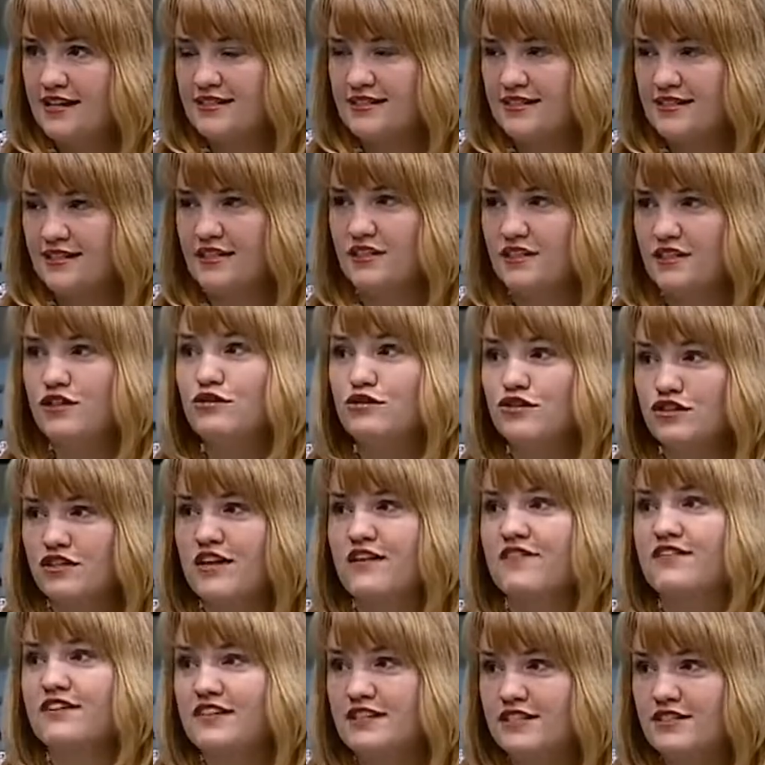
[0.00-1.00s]
accident, you
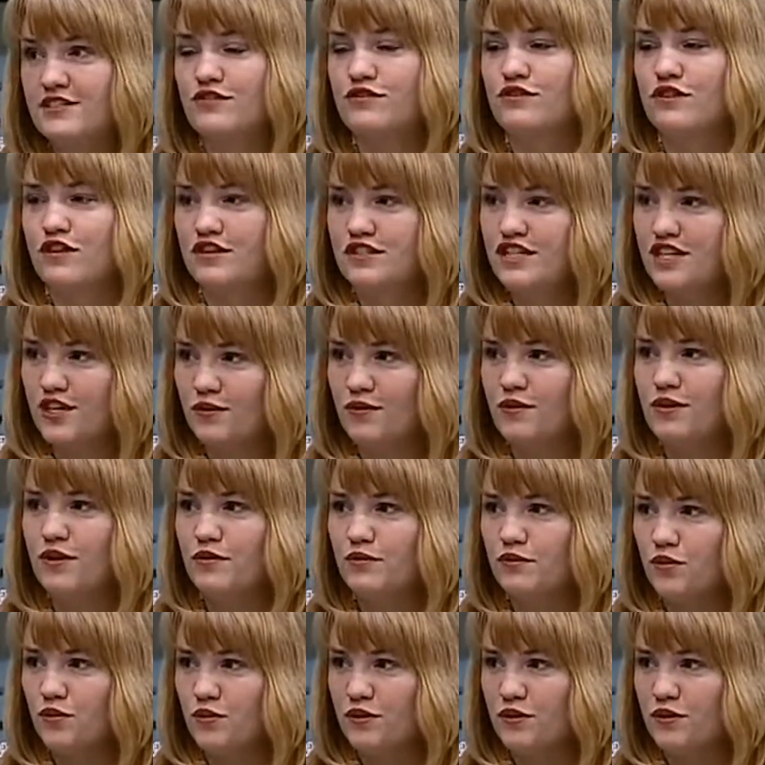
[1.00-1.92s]
should have an Eastern Ontario